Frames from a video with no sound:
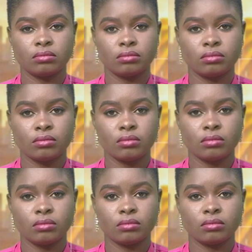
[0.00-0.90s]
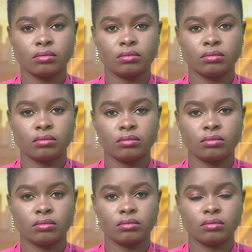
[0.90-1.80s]

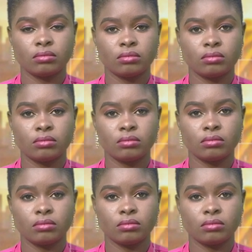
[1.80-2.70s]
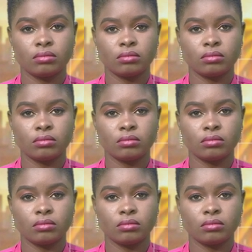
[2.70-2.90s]
(not speaking)